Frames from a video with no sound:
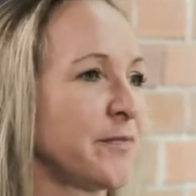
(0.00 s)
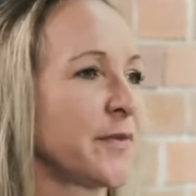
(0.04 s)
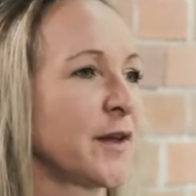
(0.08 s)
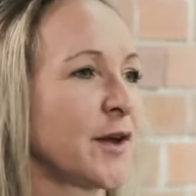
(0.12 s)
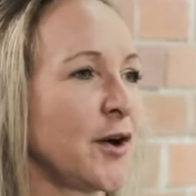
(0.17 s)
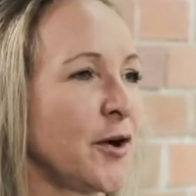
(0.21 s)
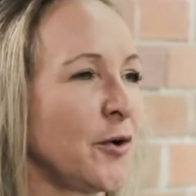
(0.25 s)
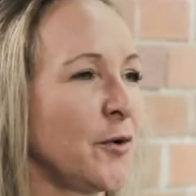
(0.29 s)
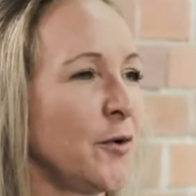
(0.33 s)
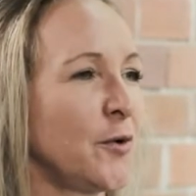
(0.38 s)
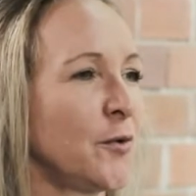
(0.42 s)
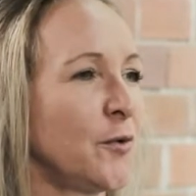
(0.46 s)

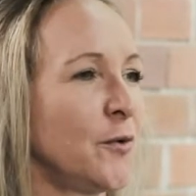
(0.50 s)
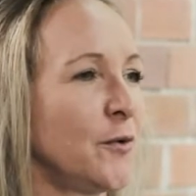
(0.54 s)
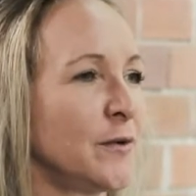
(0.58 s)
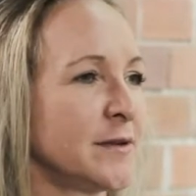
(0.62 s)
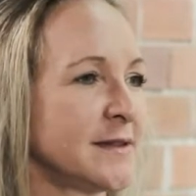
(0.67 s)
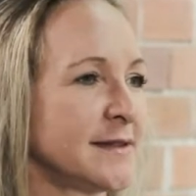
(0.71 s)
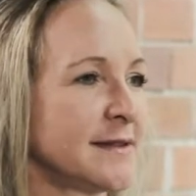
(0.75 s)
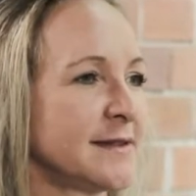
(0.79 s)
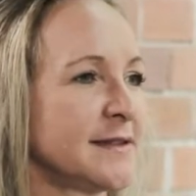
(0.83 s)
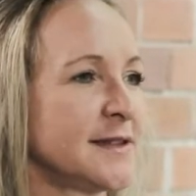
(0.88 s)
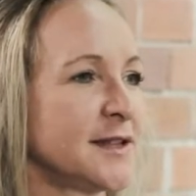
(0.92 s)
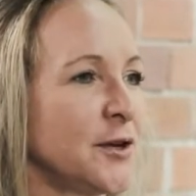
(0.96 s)

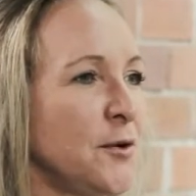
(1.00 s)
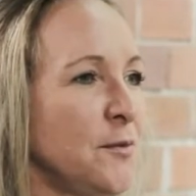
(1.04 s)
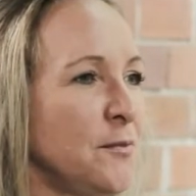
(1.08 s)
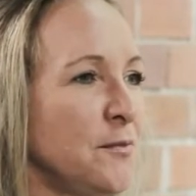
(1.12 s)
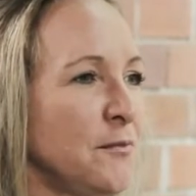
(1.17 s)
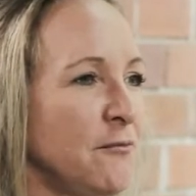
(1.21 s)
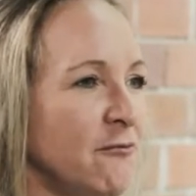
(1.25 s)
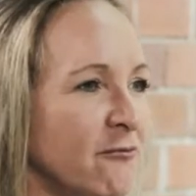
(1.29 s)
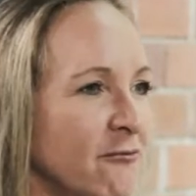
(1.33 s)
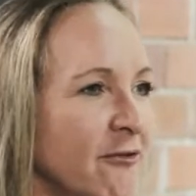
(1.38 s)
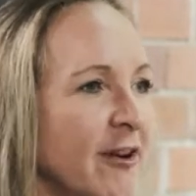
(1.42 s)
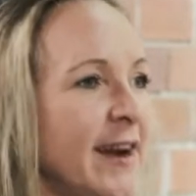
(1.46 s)
cohorts to
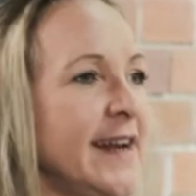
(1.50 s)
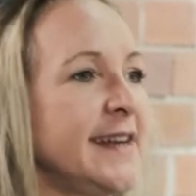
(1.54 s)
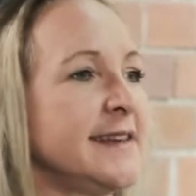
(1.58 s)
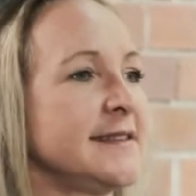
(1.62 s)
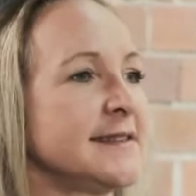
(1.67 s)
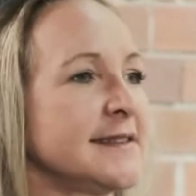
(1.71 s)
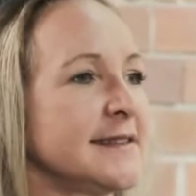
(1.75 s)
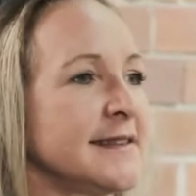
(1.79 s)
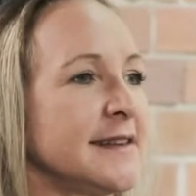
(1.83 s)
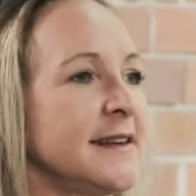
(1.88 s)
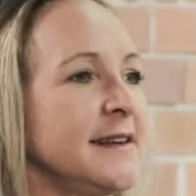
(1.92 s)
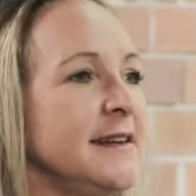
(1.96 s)

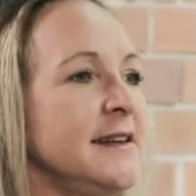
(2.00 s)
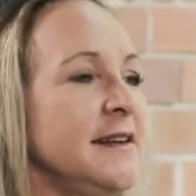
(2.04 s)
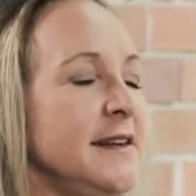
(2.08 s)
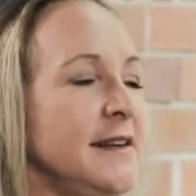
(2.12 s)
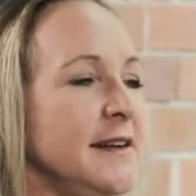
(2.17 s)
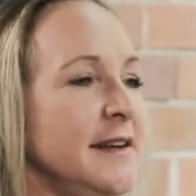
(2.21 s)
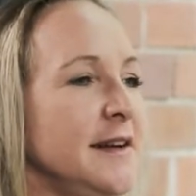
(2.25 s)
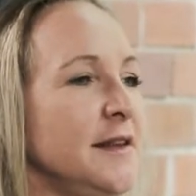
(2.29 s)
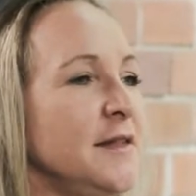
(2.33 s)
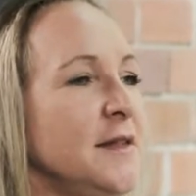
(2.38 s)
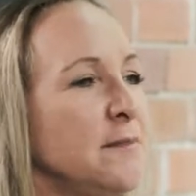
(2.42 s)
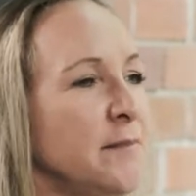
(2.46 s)
raise
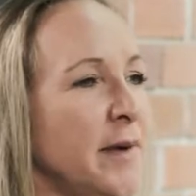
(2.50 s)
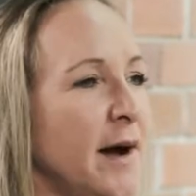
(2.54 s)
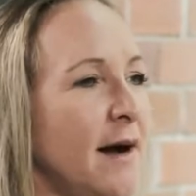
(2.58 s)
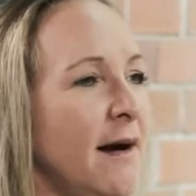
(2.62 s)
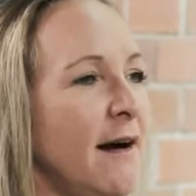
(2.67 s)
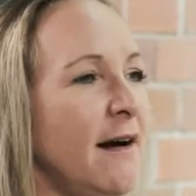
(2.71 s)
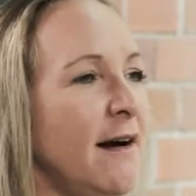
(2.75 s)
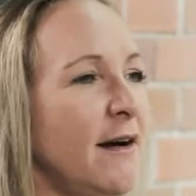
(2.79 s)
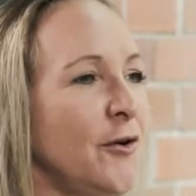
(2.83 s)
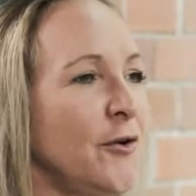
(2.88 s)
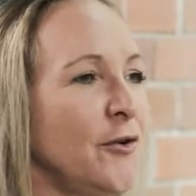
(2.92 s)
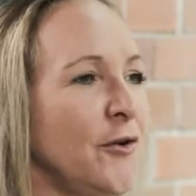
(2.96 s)
the
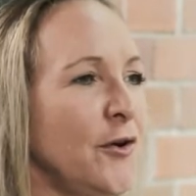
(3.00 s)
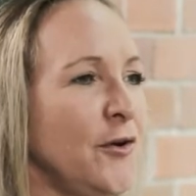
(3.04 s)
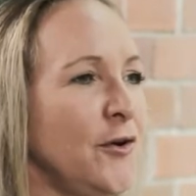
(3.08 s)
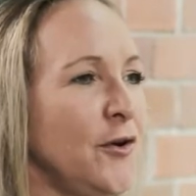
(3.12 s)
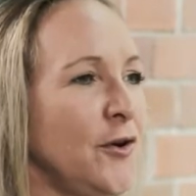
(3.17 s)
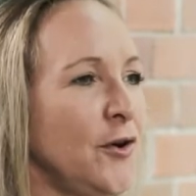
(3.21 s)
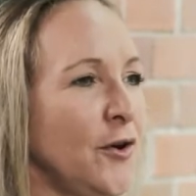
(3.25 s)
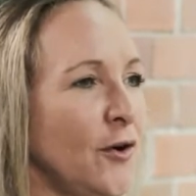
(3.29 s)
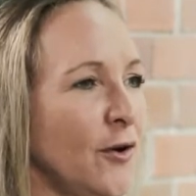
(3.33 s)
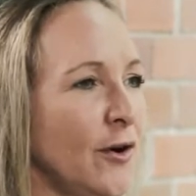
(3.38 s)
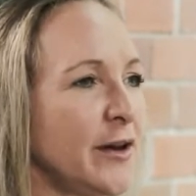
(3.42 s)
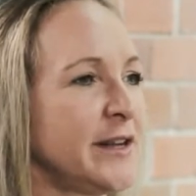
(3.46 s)
bar on
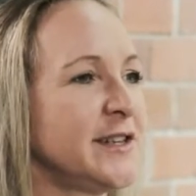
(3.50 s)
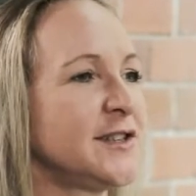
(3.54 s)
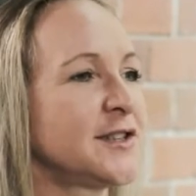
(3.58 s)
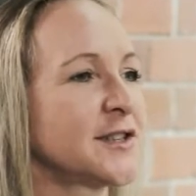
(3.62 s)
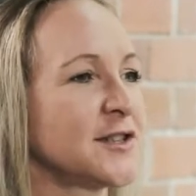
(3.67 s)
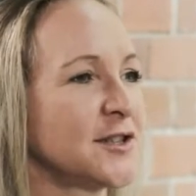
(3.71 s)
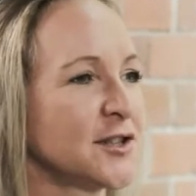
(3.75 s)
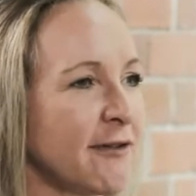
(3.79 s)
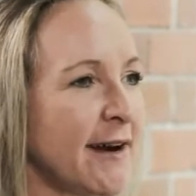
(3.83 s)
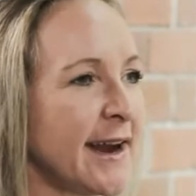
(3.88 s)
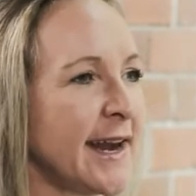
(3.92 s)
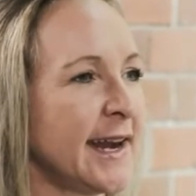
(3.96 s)
knowledge
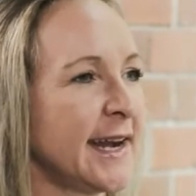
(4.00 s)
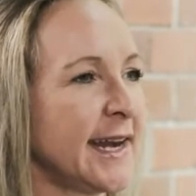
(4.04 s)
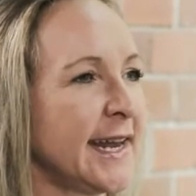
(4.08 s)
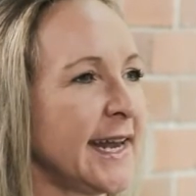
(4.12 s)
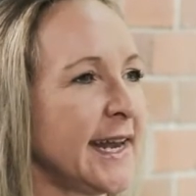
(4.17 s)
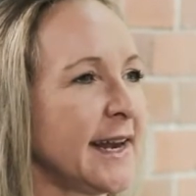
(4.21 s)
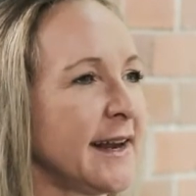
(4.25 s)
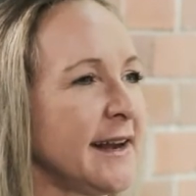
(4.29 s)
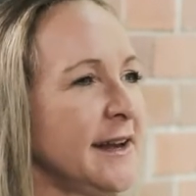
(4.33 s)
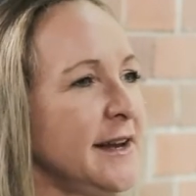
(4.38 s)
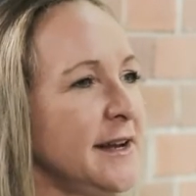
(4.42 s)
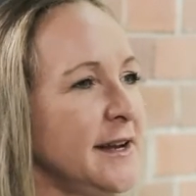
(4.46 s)
and
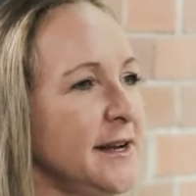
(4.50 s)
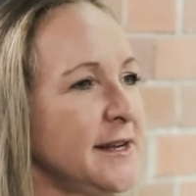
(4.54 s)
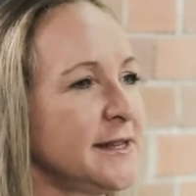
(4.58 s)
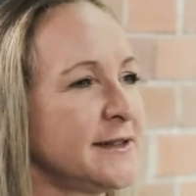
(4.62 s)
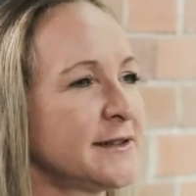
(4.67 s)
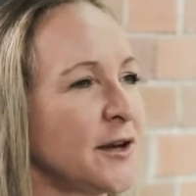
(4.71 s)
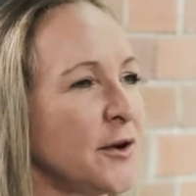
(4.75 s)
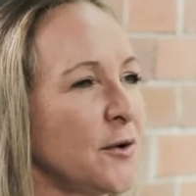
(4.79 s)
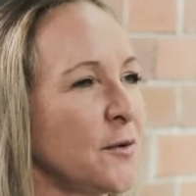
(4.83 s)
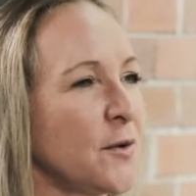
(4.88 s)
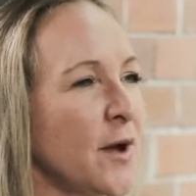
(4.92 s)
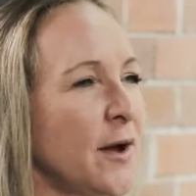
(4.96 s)
training.
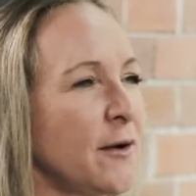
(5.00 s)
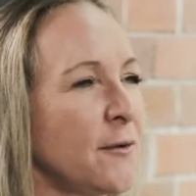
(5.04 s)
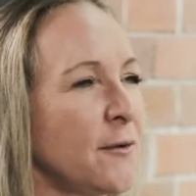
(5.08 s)
So